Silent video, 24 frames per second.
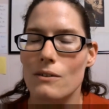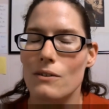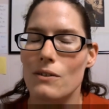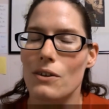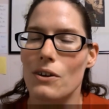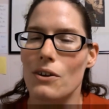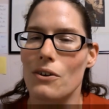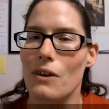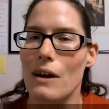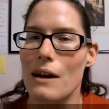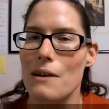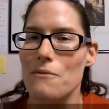
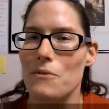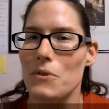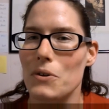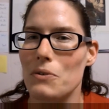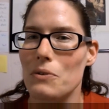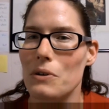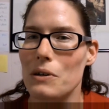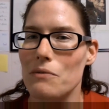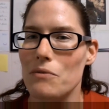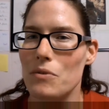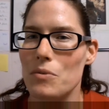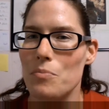you know
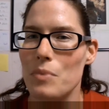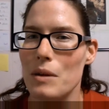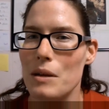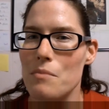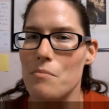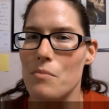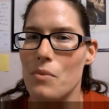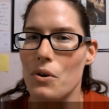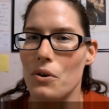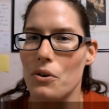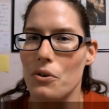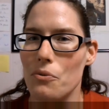everyone would be
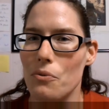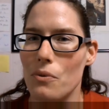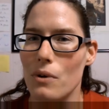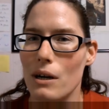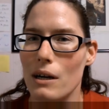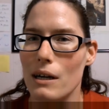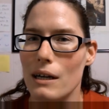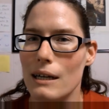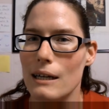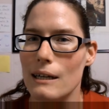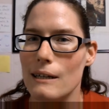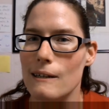more
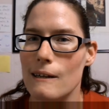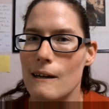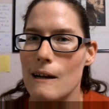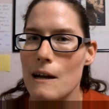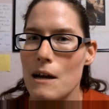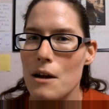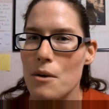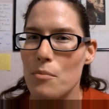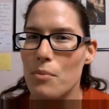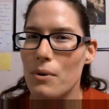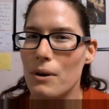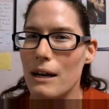worried
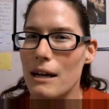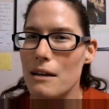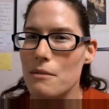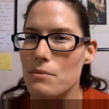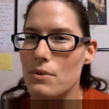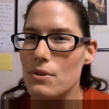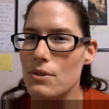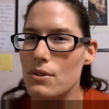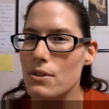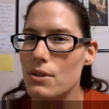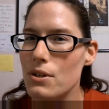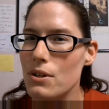but I'm
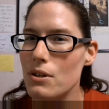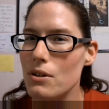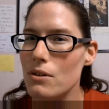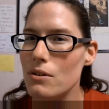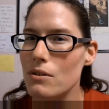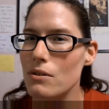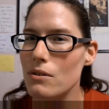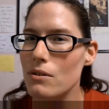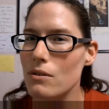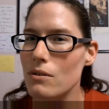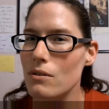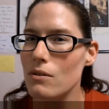
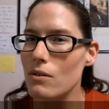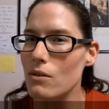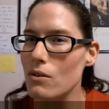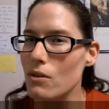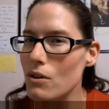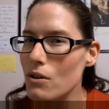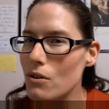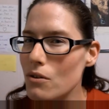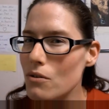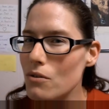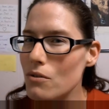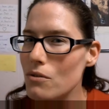still
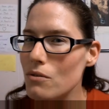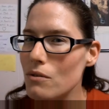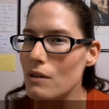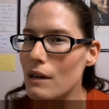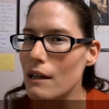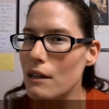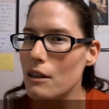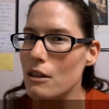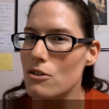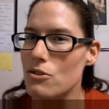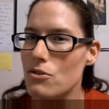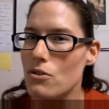new
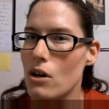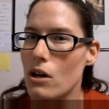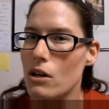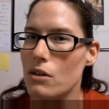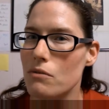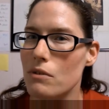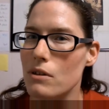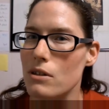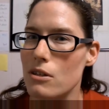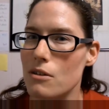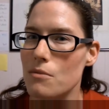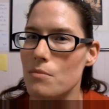in the
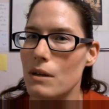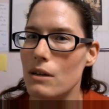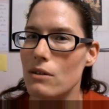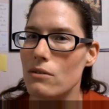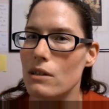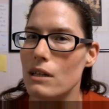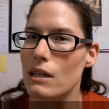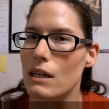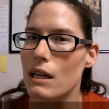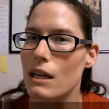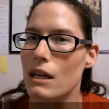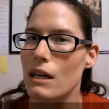seanwes
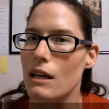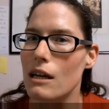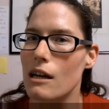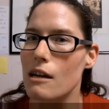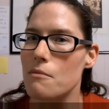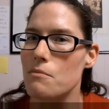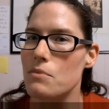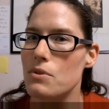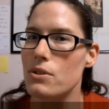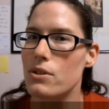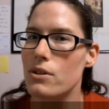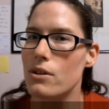community and
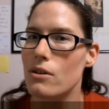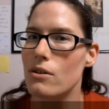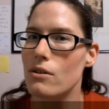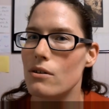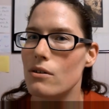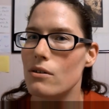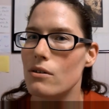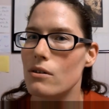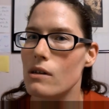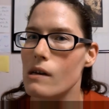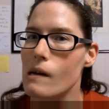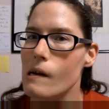I'm
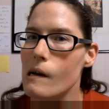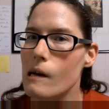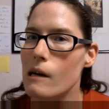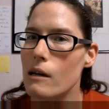still